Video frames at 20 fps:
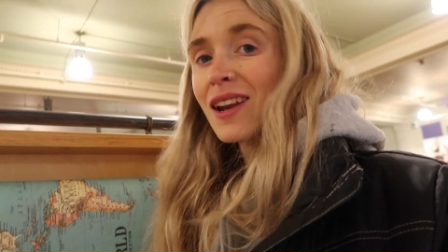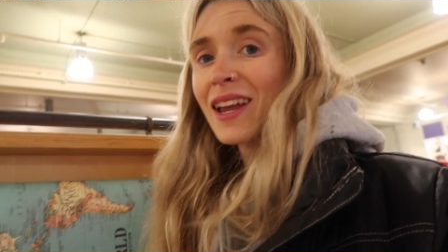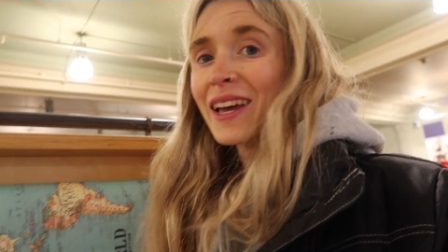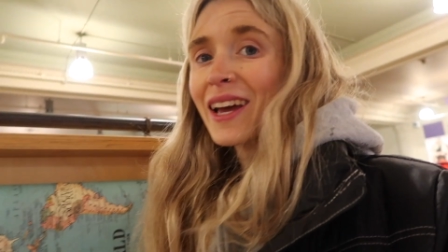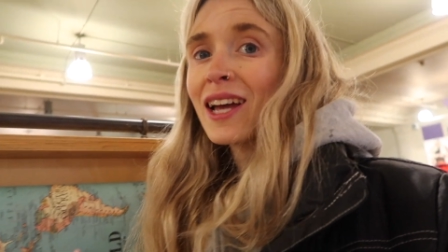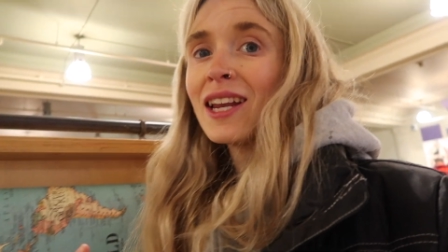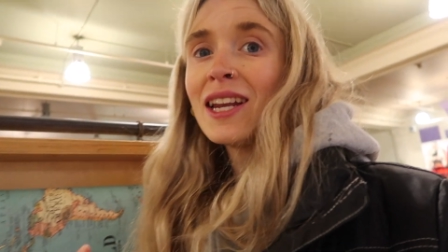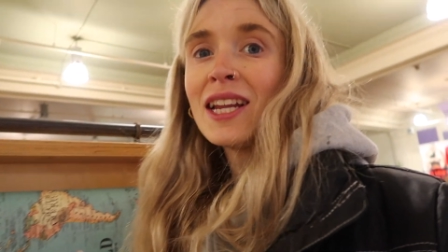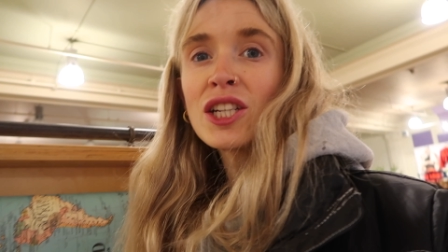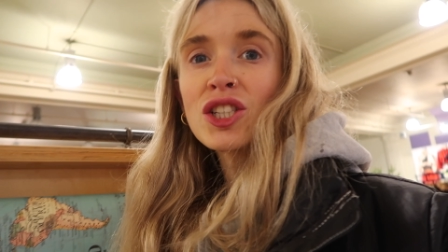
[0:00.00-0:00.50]

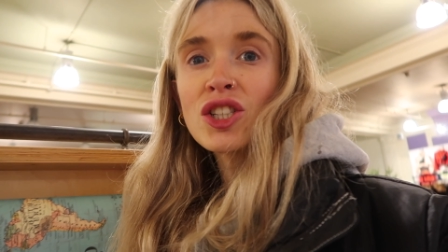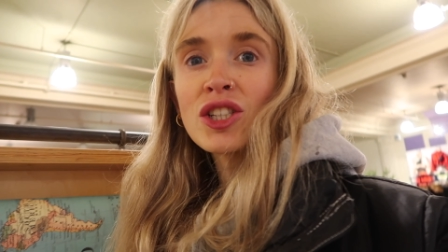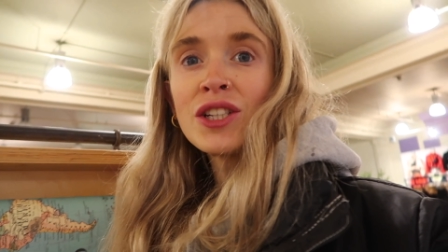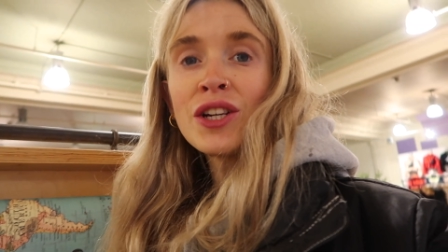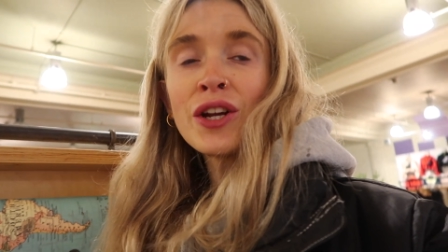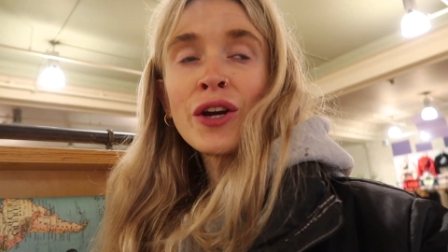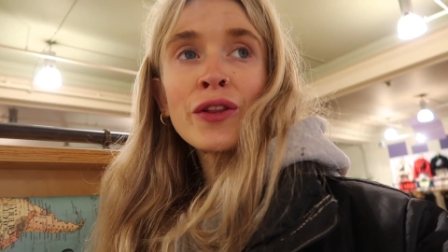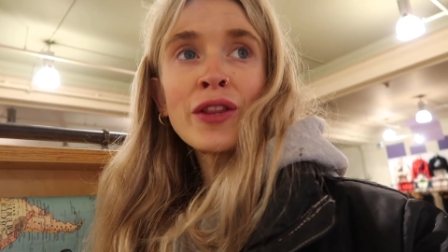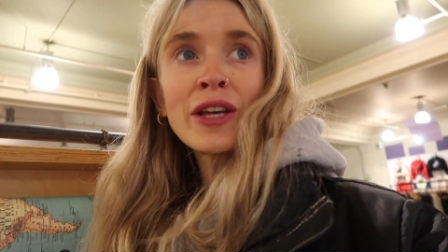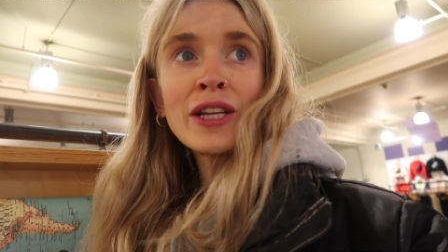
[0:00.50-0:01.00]
like I
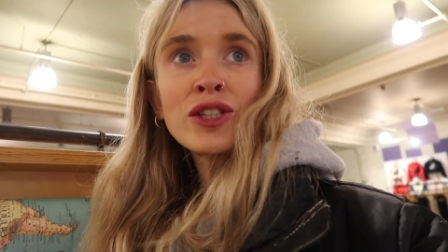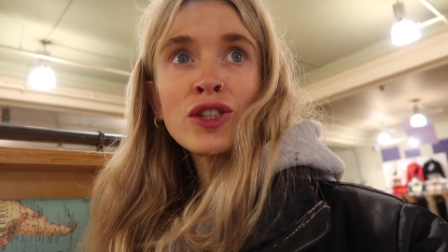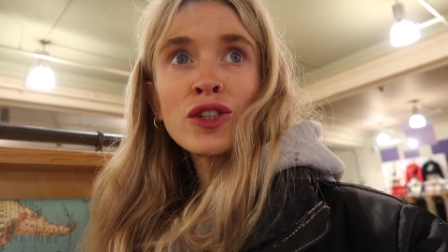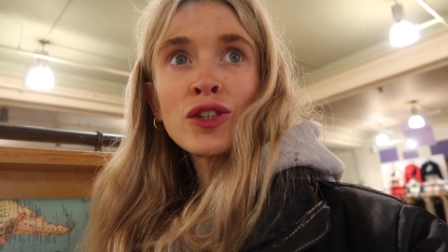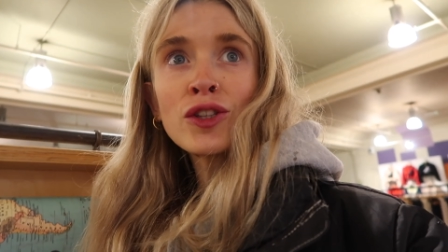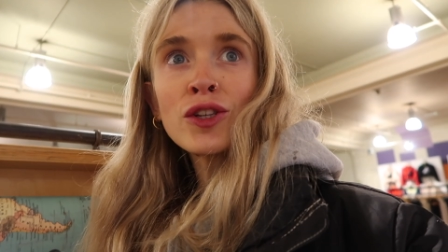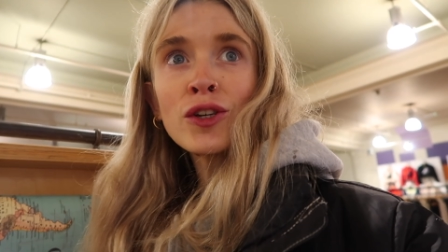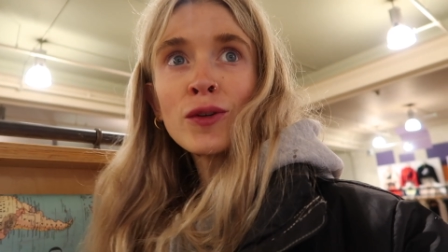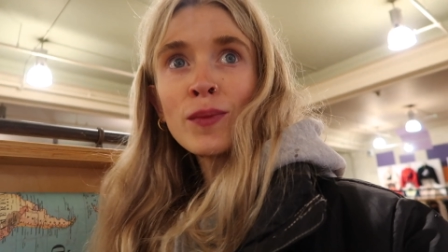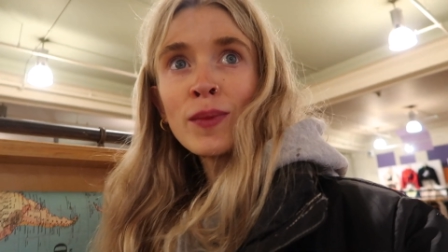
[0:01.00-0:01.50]
literally know they
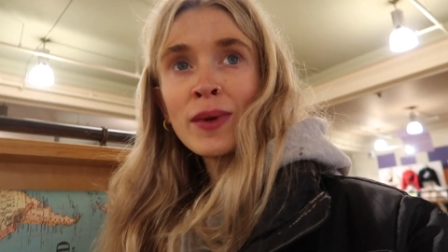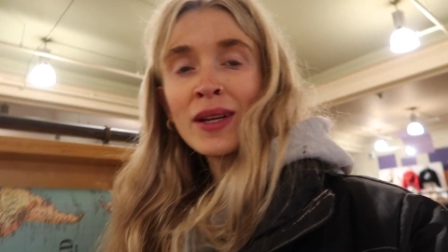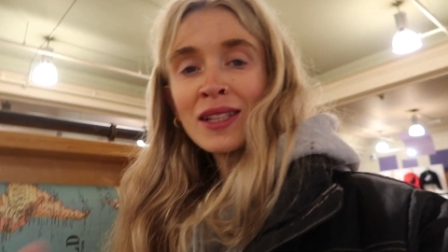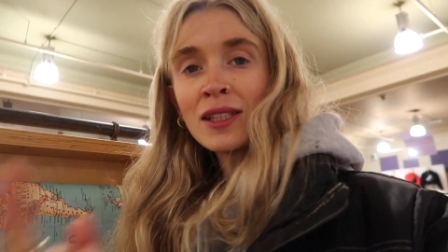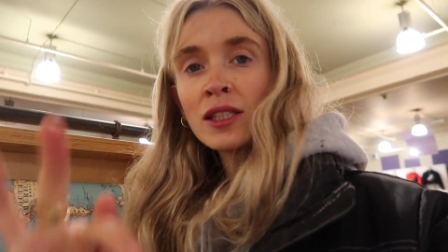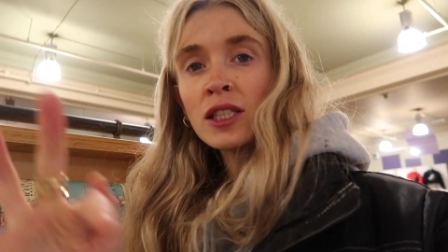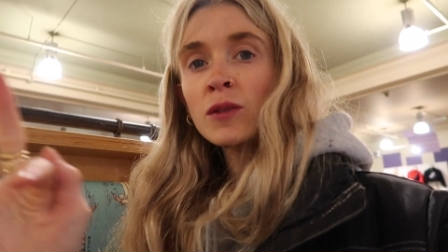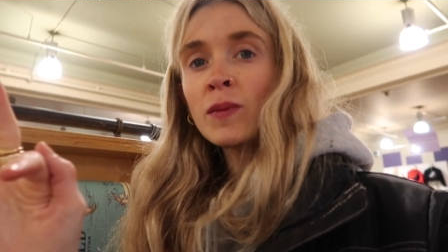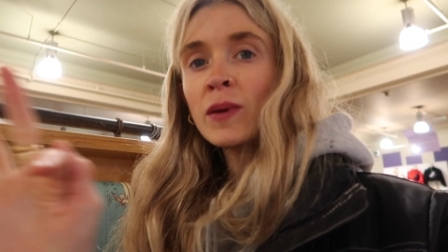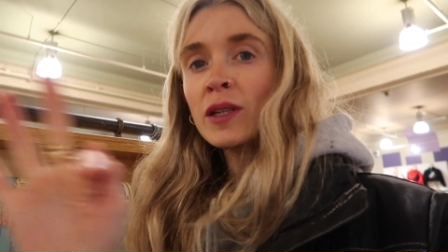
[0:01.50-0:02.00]
do them
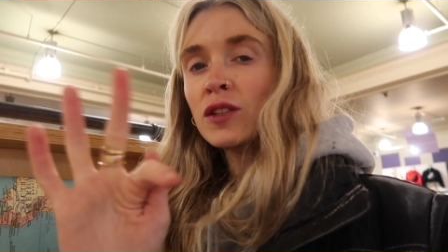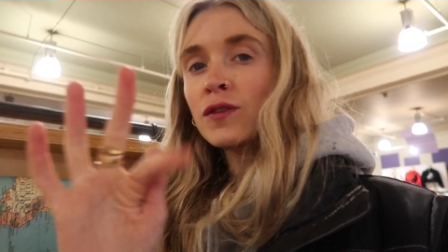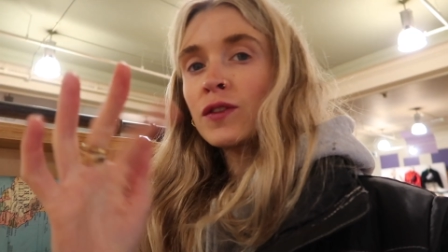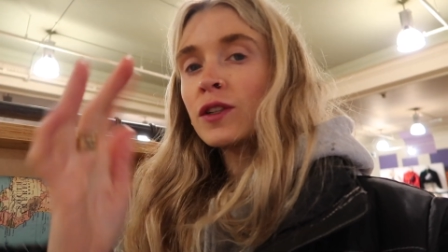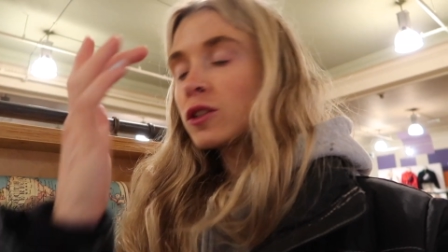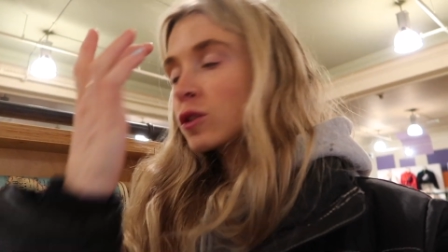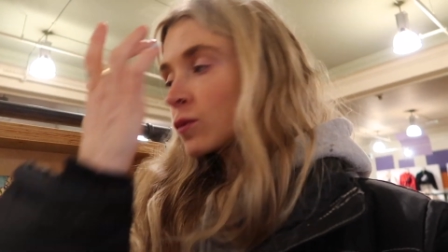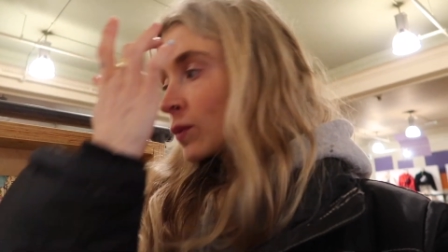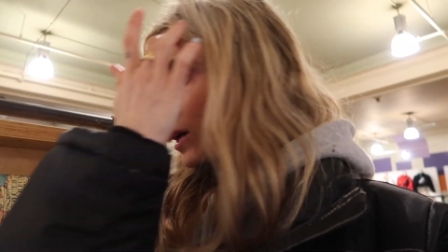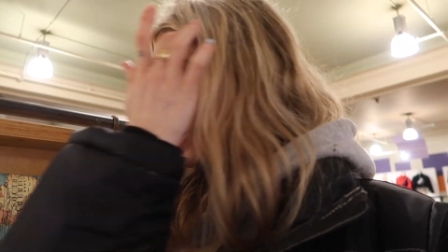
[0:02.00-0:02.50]
in
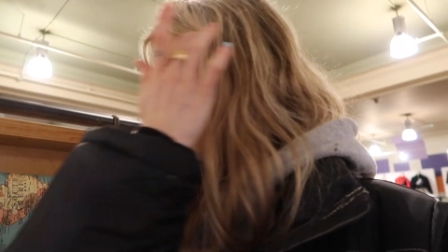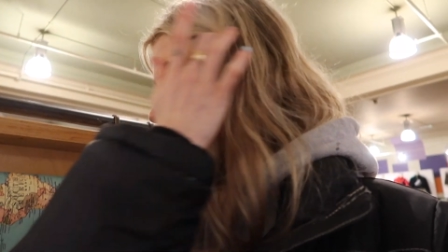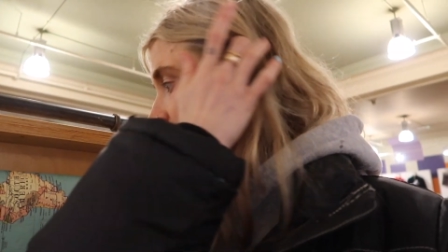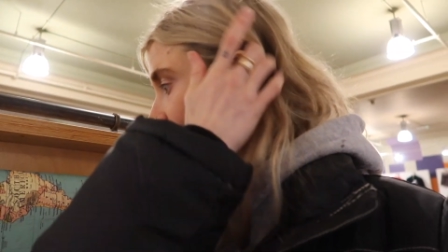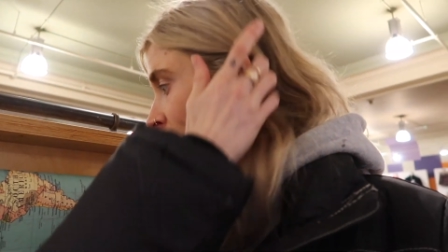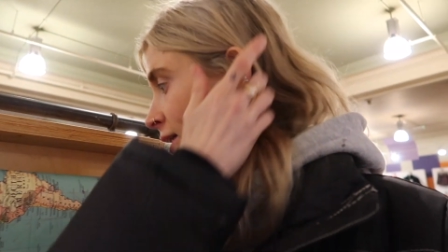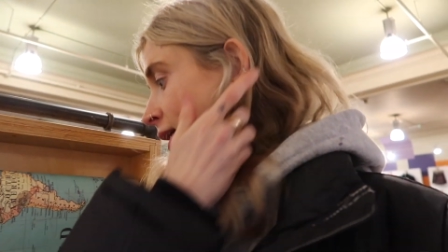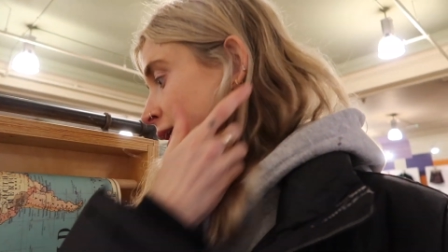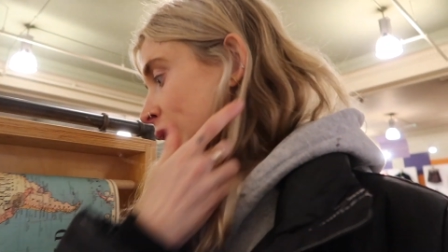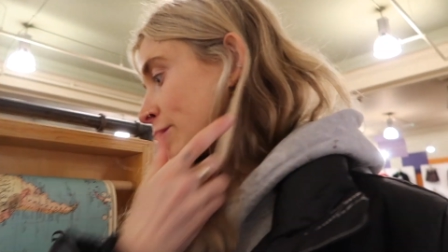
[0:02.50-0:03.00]
Spitalfields Market.